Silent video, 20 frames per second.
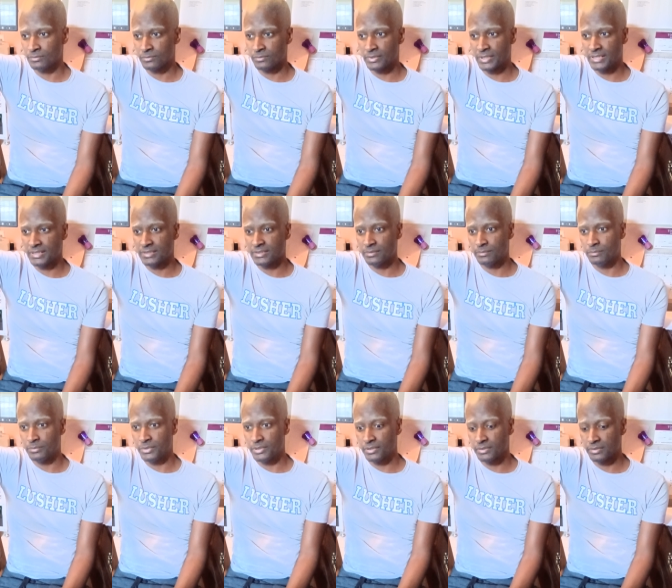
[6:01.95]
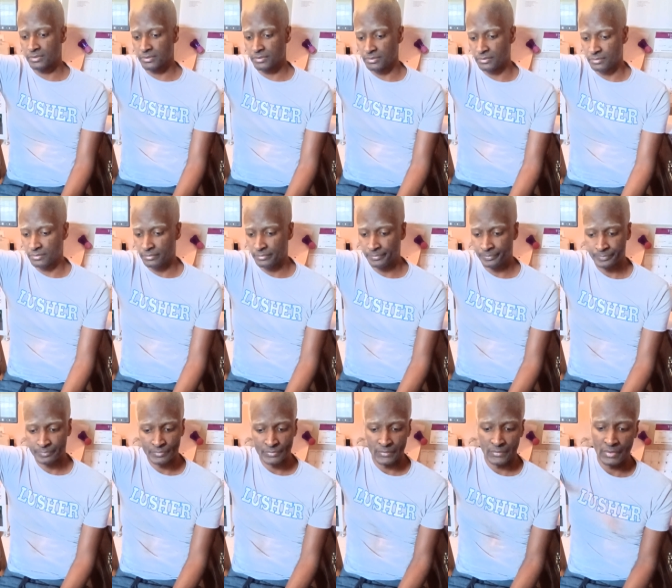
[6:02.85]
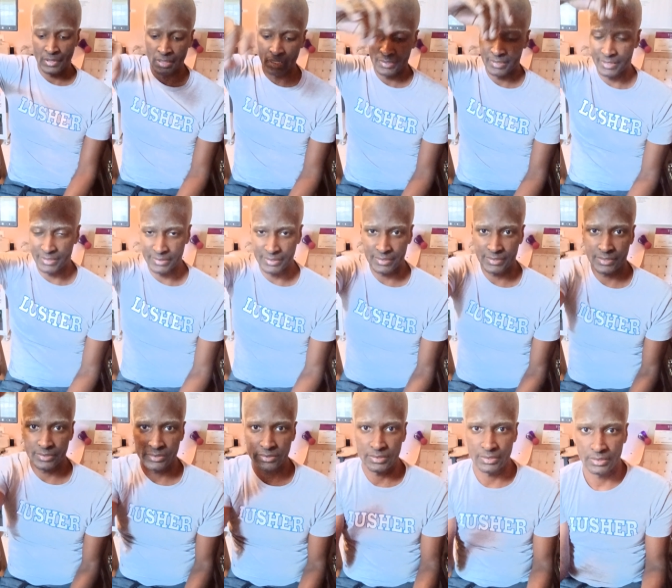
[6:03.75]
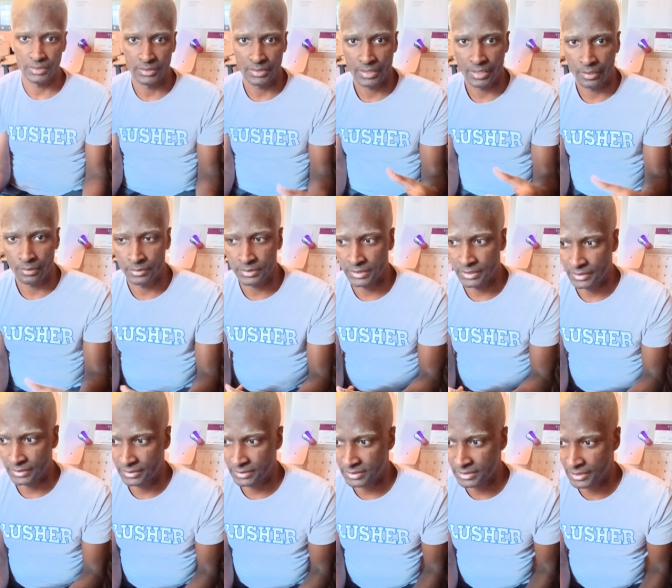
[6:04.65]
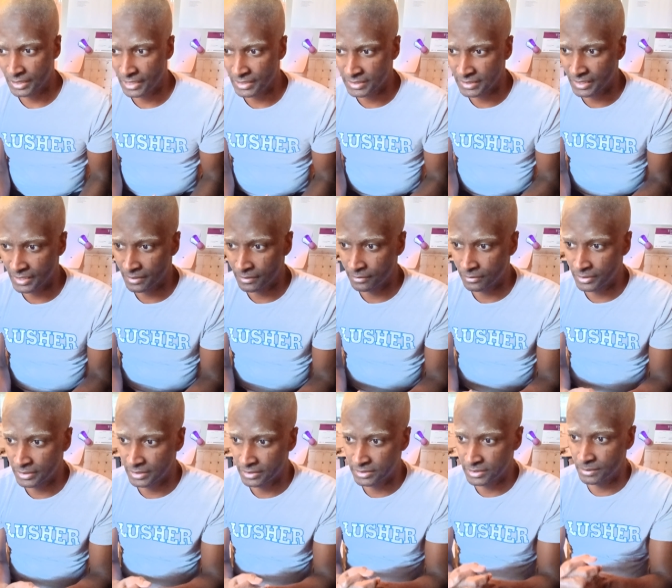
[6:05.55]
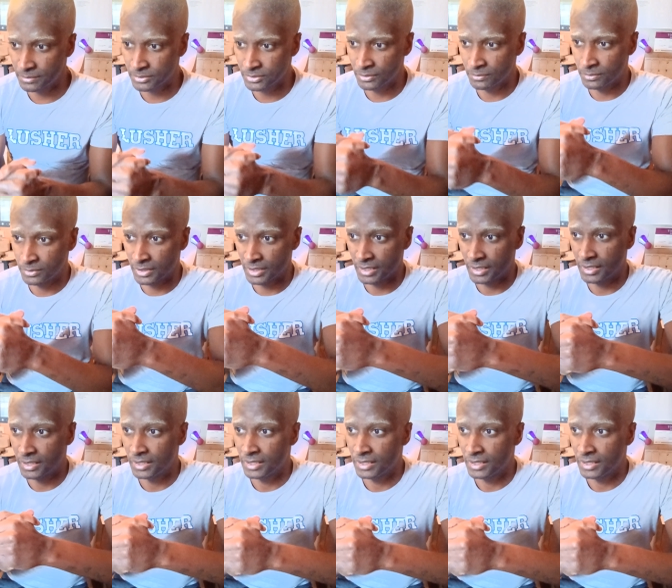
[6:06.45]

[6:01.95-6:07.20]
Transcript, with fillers: rice and butter. There's nothing else to eat. I was eating chips. I see I don't eat chips no more.